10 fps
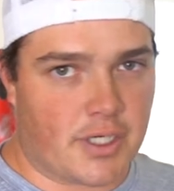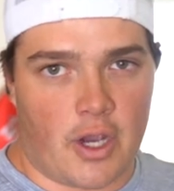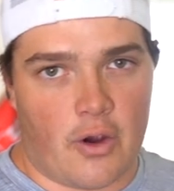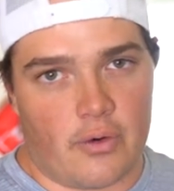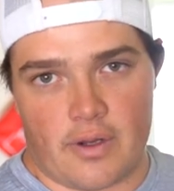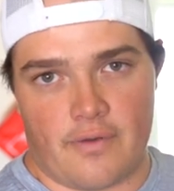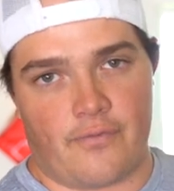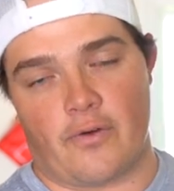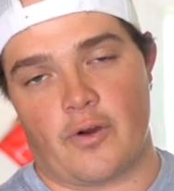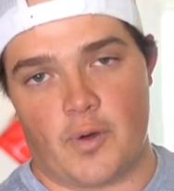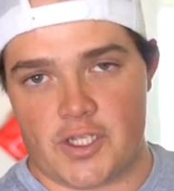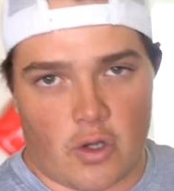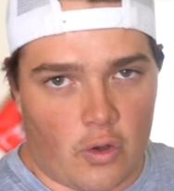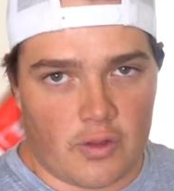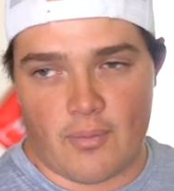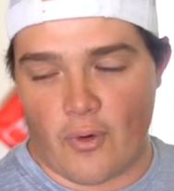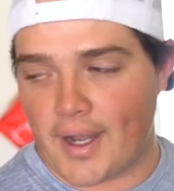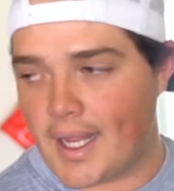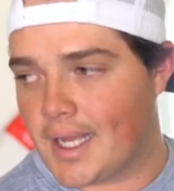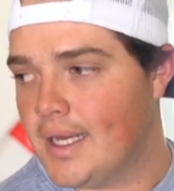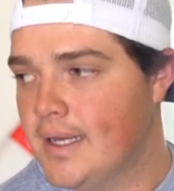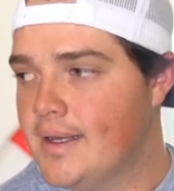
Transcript: a coat for when it's cold in the morning.